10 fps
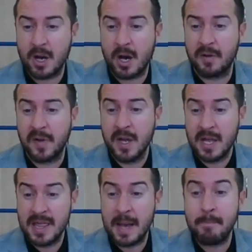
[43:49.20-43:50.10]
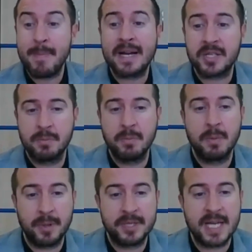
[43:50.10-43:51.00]
kind of their
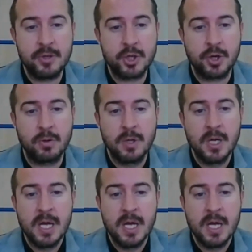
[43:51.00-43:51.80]
maximum potential.